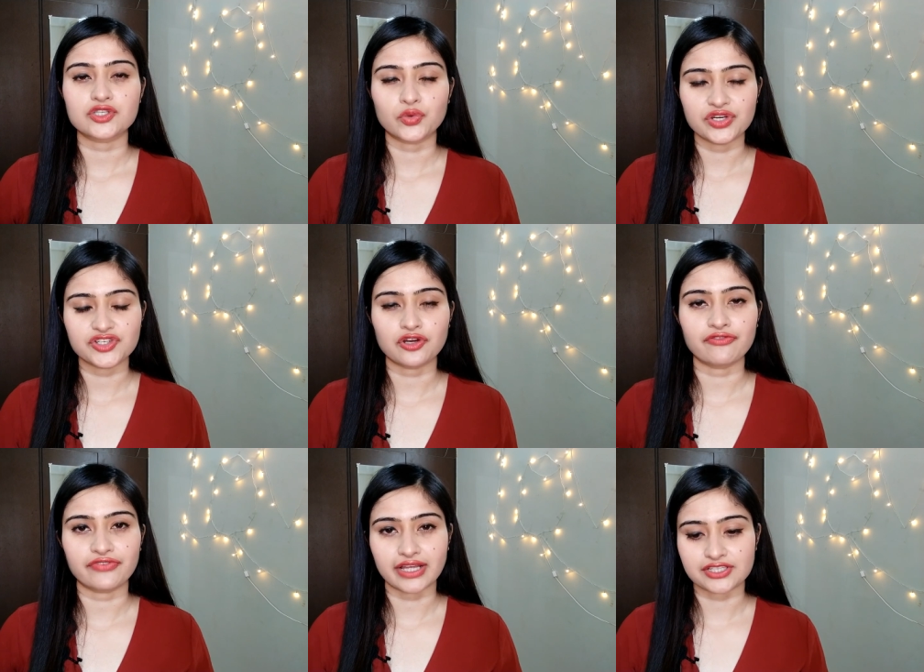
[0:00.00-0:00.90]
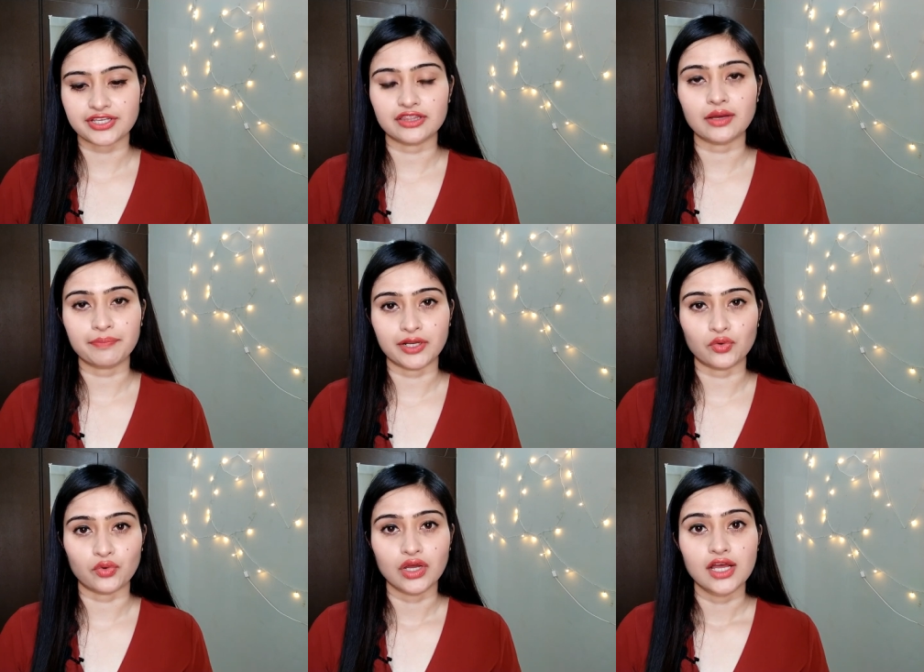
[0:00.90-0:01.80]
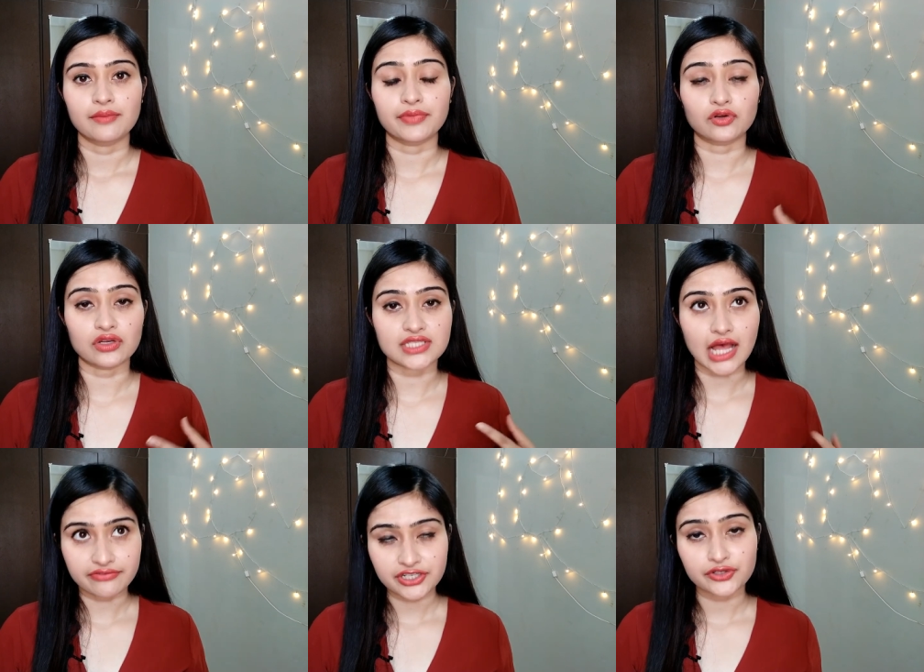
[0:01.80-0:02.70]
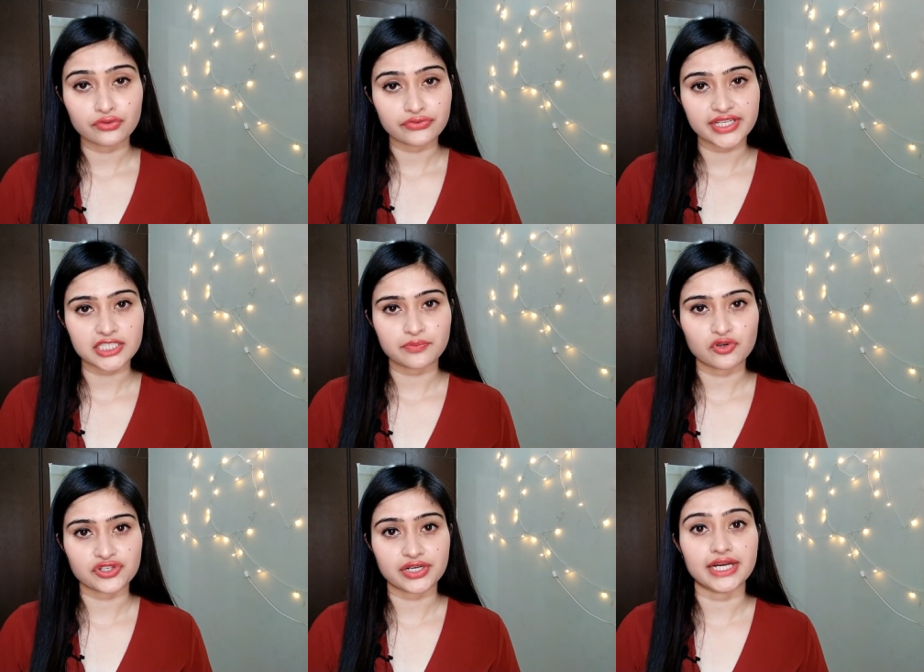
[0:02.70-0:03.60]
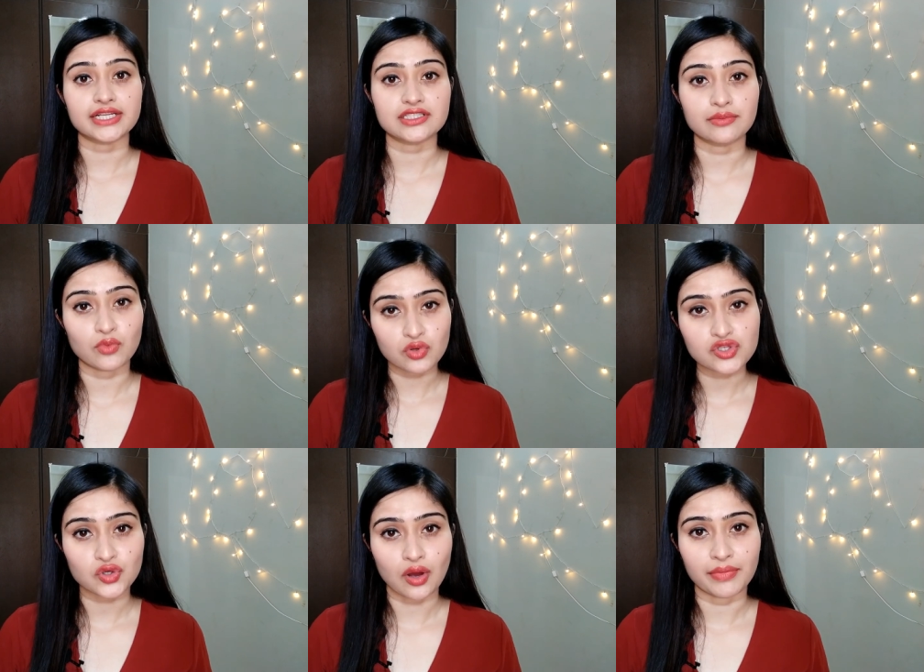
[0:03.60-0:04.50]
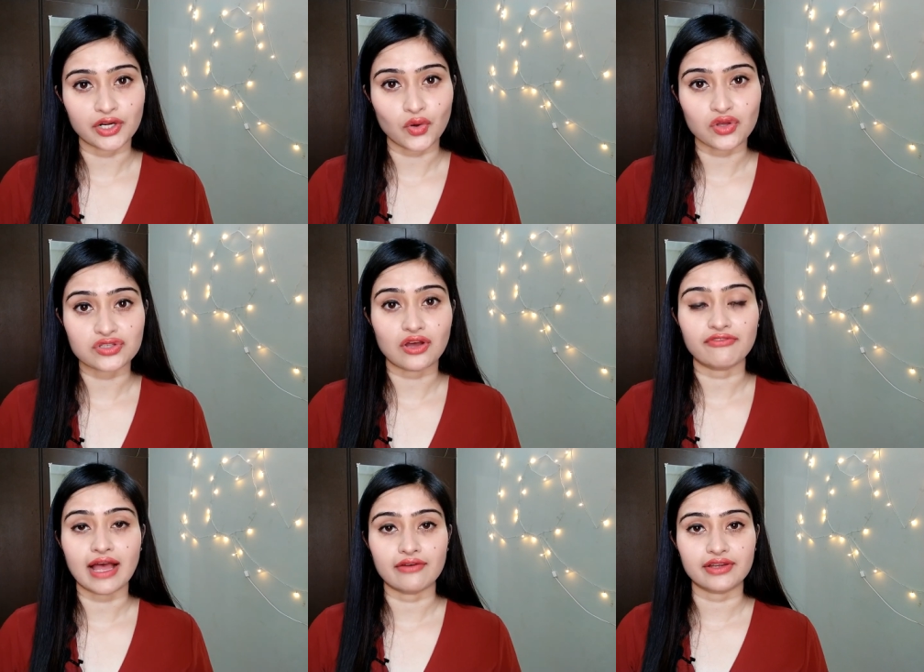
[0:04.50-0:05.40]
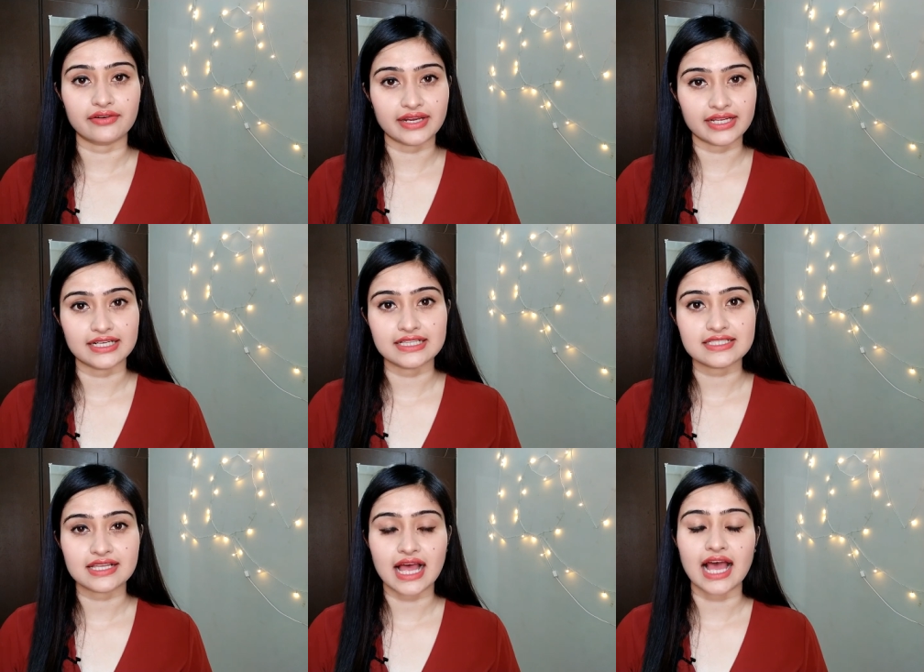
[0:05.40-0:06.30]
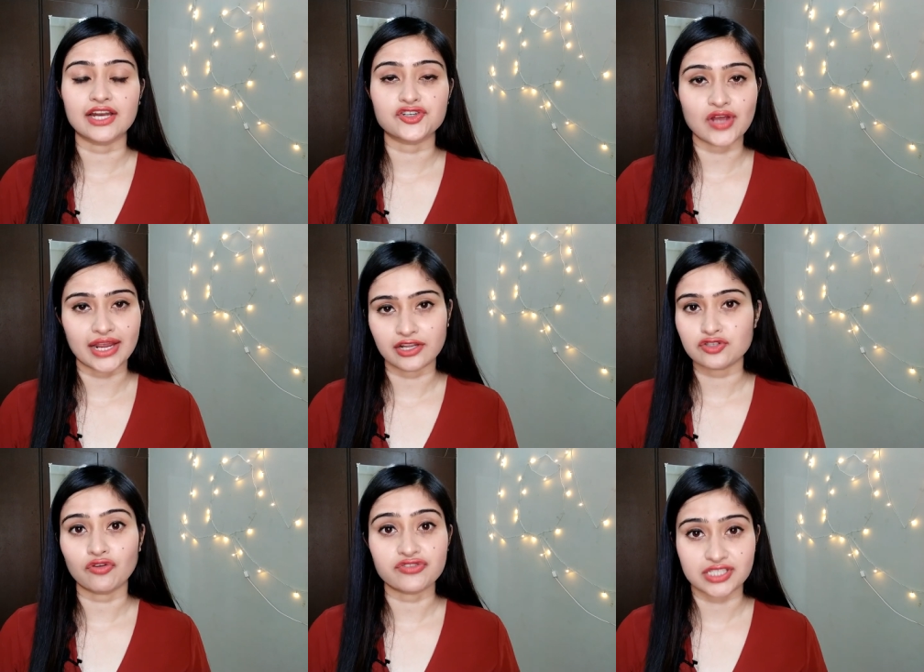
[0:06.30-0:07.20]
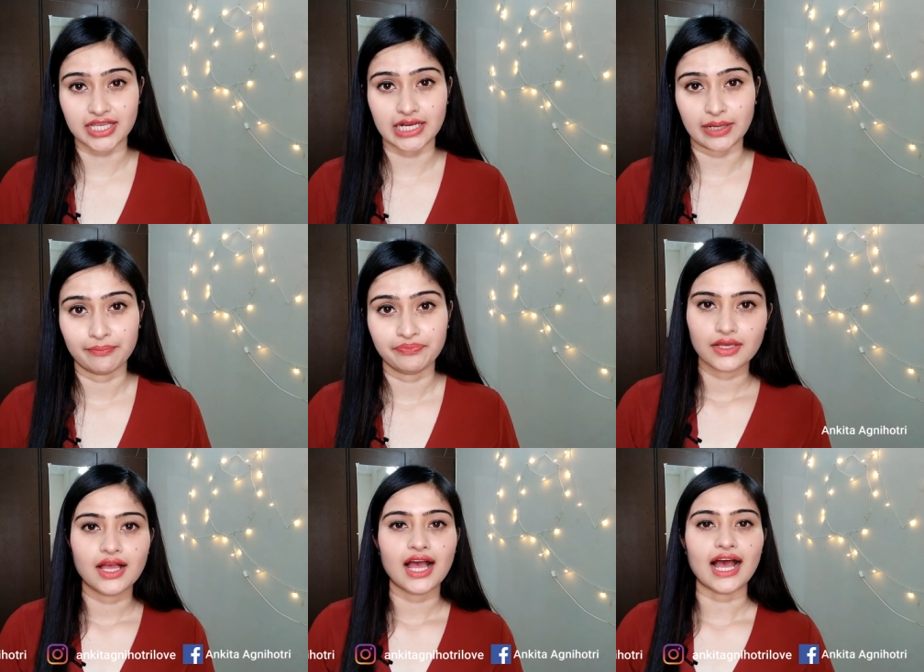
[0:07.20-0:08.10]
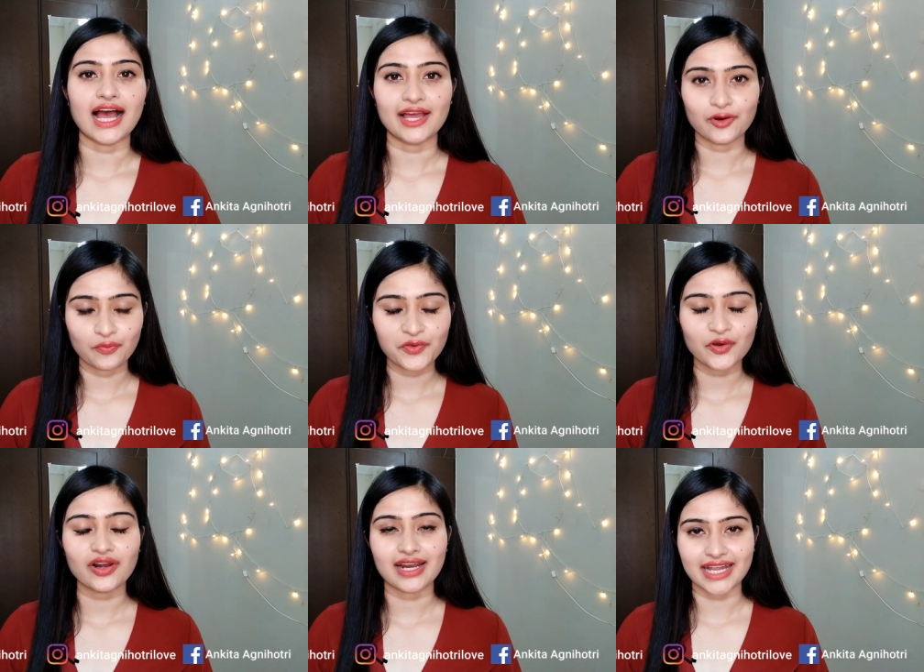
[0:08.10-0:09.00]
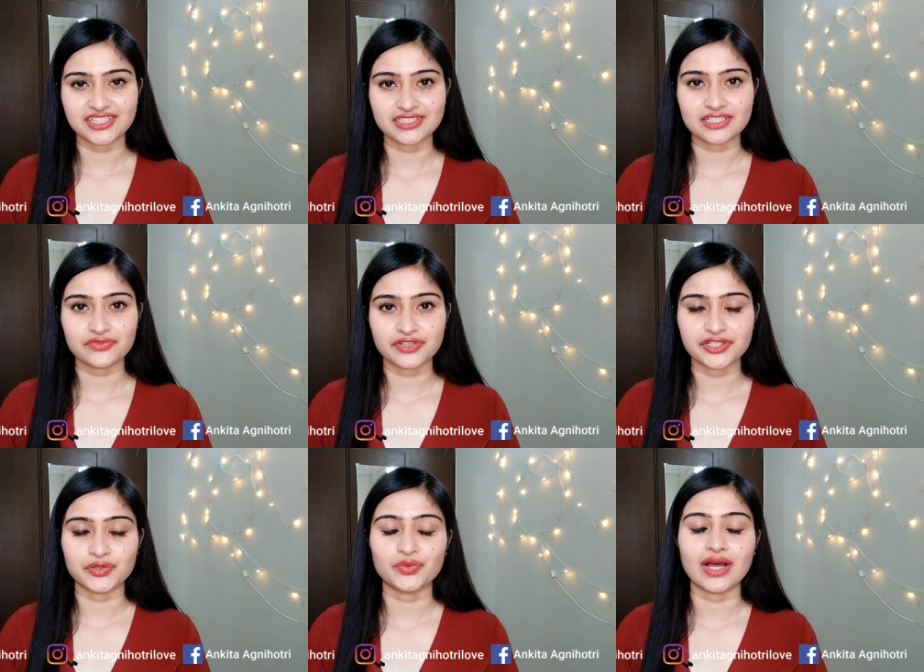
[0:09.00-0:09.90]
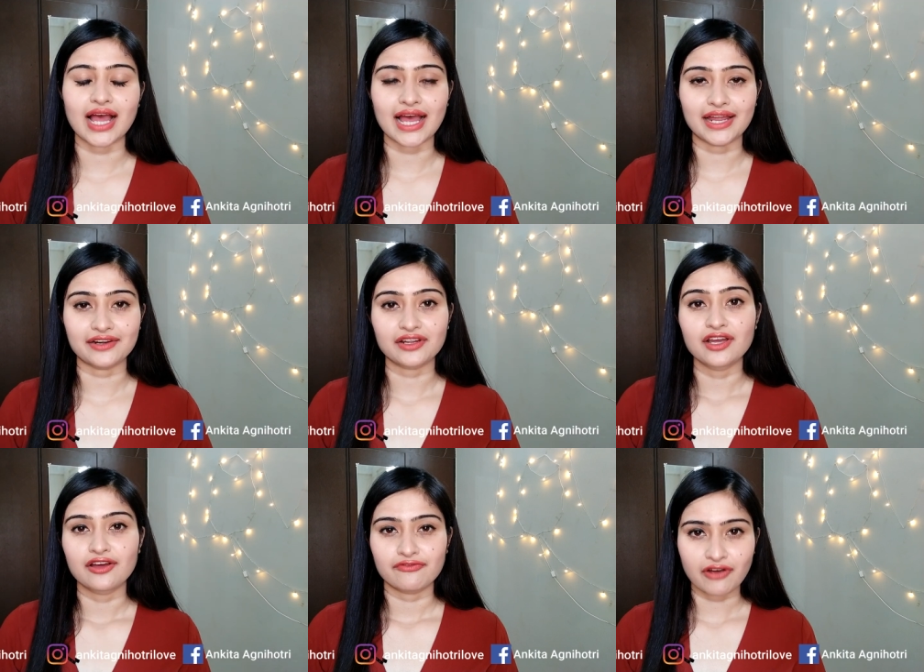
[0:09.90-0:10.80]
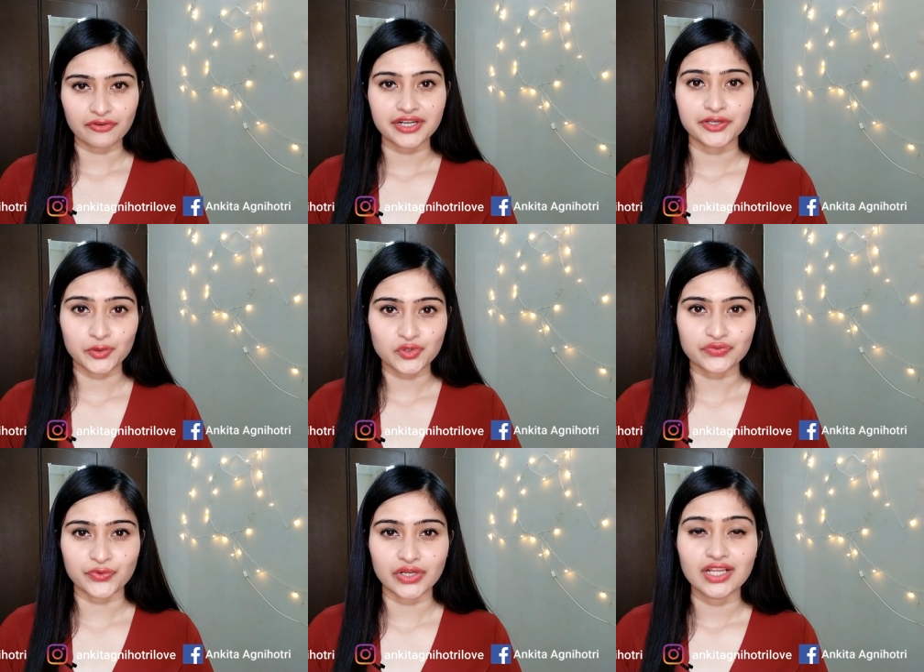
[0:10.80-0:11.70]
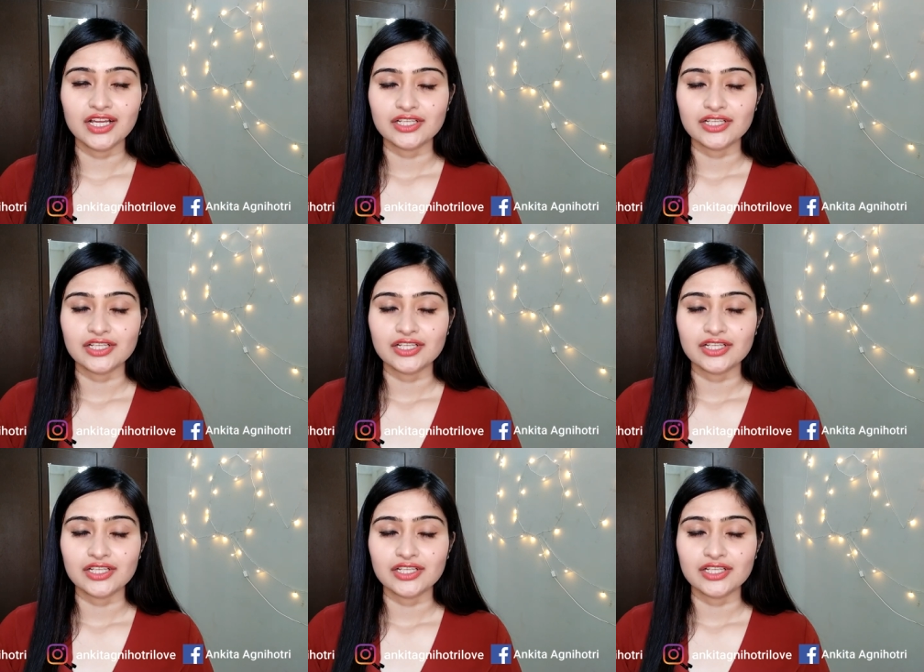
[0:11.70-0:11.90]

squish your face in the pillow, because after U V exposure, it is the most common cause of having wrinkles and dryness of skin. I hope you all liked this video and found it useful.